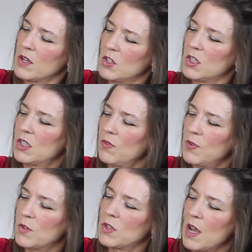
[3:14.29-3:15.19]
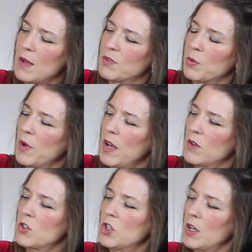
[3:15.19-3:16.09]
Just a few times
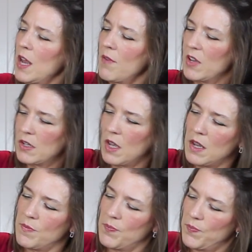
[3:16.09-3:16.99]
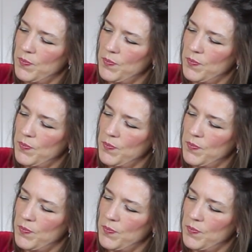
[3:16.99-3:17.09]
around, should have it done.